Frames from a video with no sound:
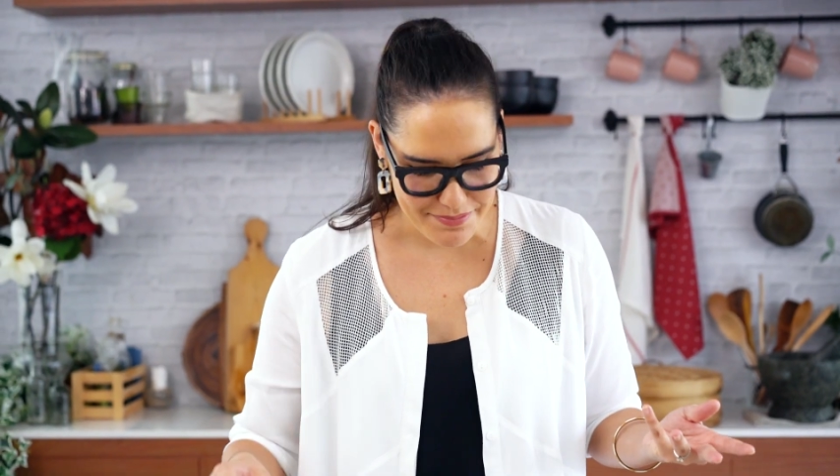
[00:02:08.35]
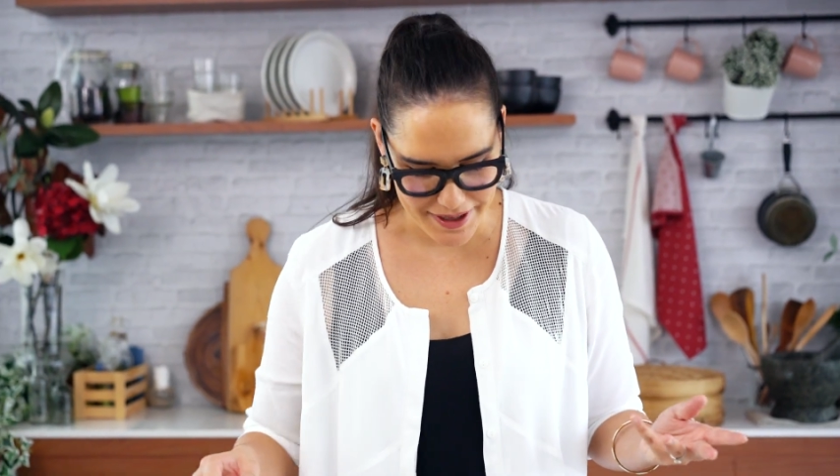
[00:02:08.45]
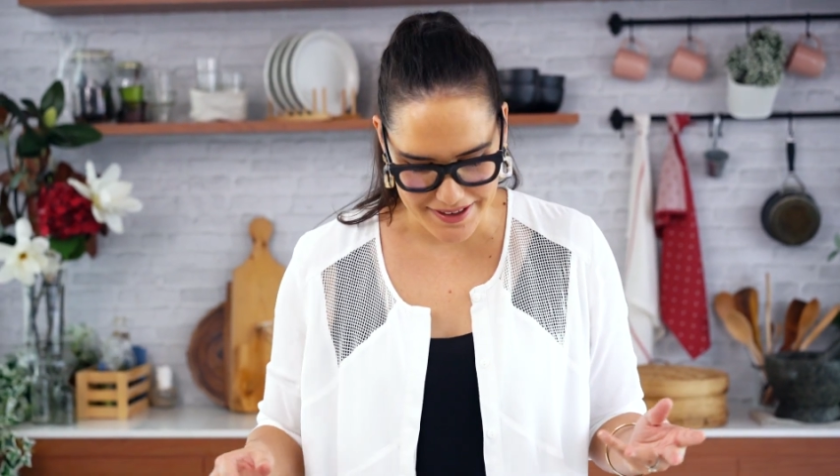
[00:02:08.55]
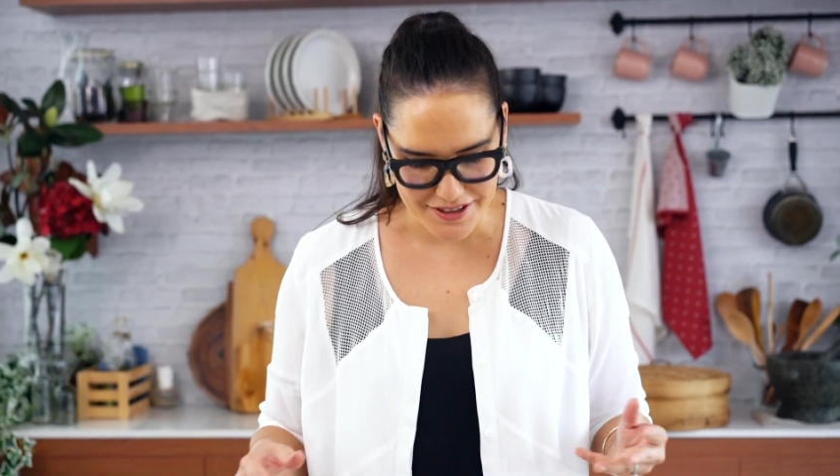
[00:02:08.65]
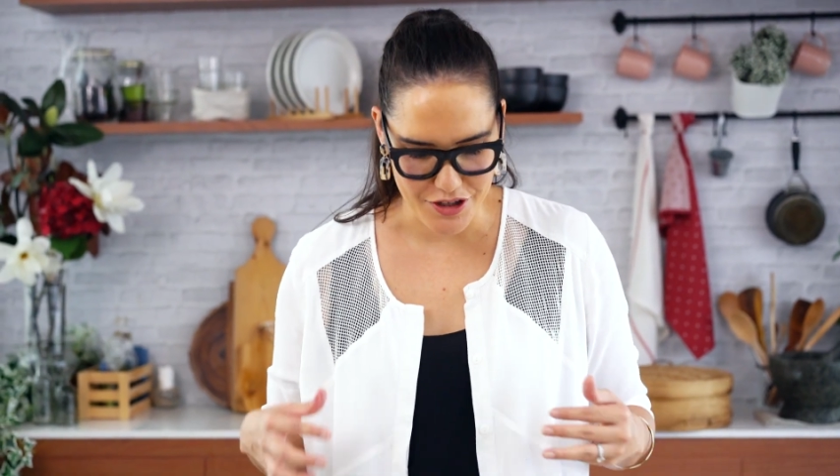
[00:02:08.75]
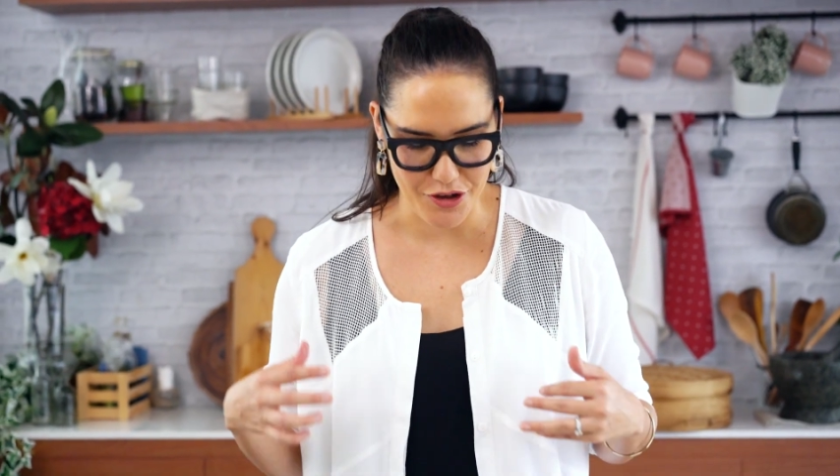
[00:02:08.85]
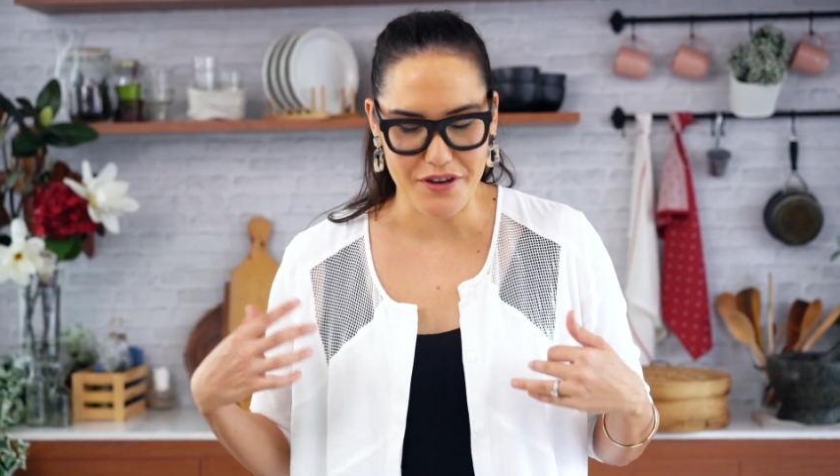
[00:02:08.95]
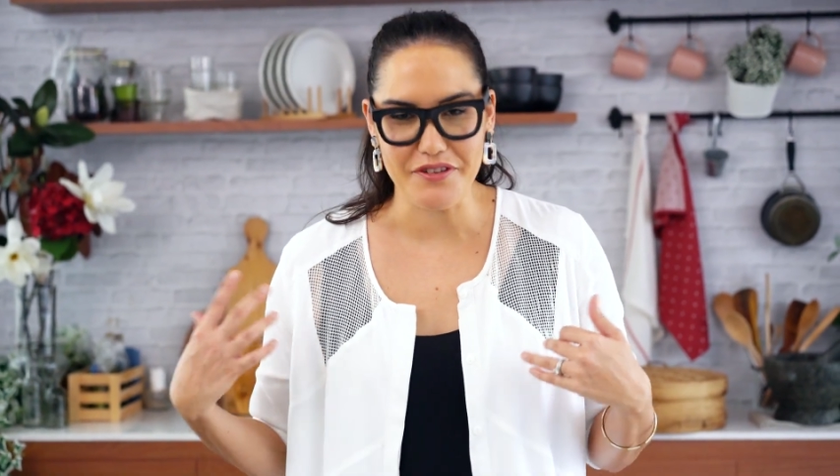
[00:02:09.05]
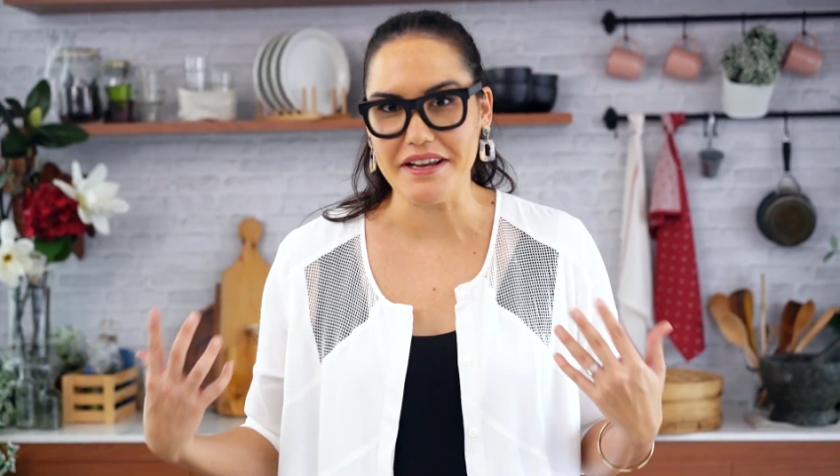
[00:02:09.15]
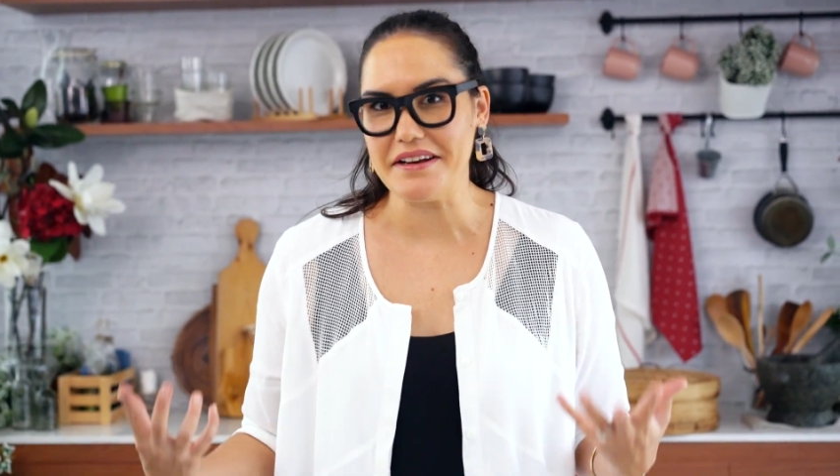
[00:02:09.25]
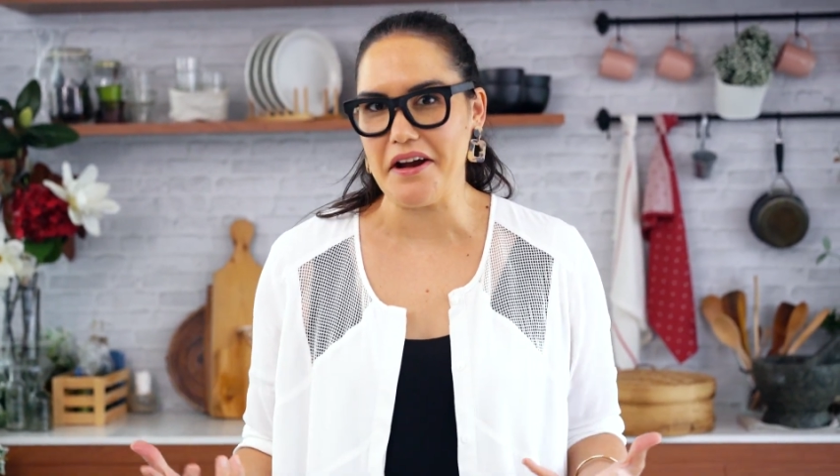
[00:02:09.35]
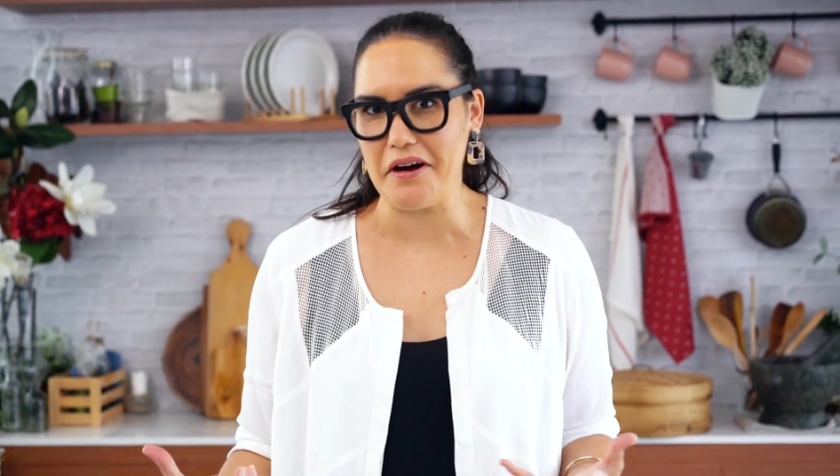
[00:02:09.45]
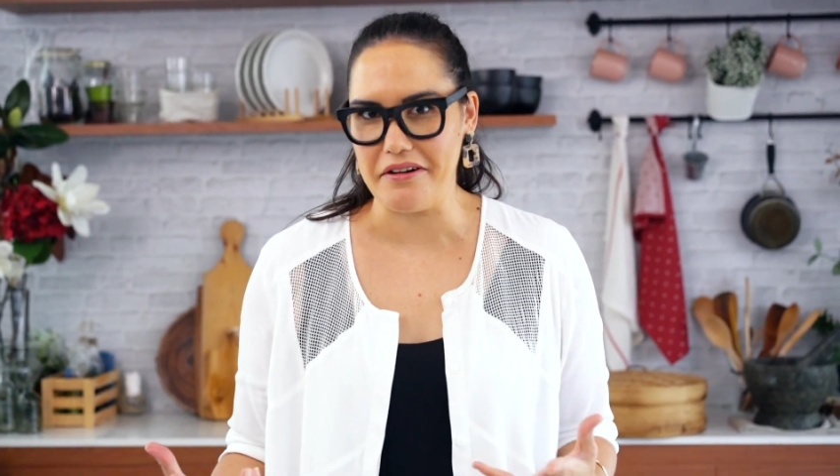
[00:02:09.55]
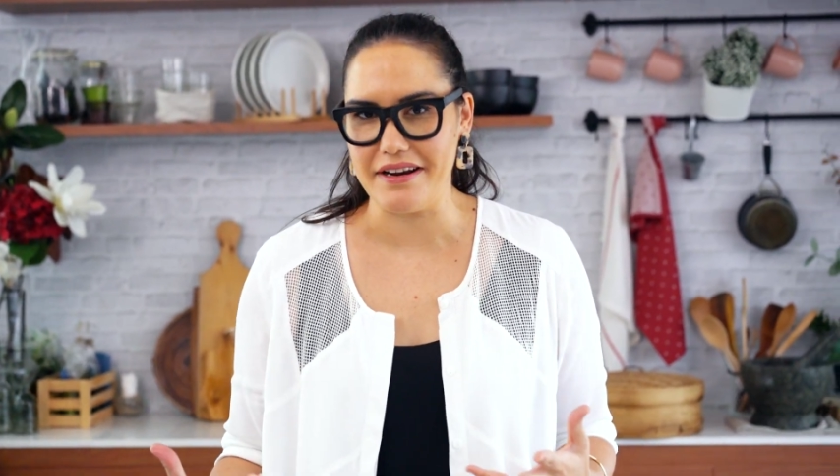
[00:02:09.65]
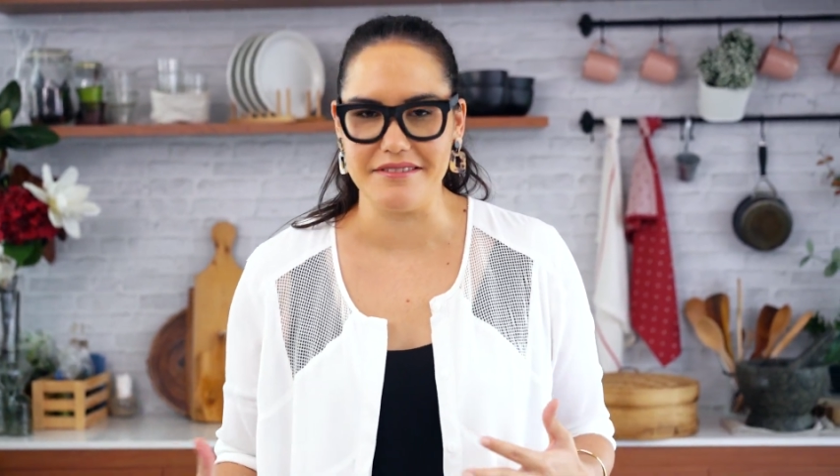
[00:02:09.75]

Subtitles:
but you know, if you're in a hurry,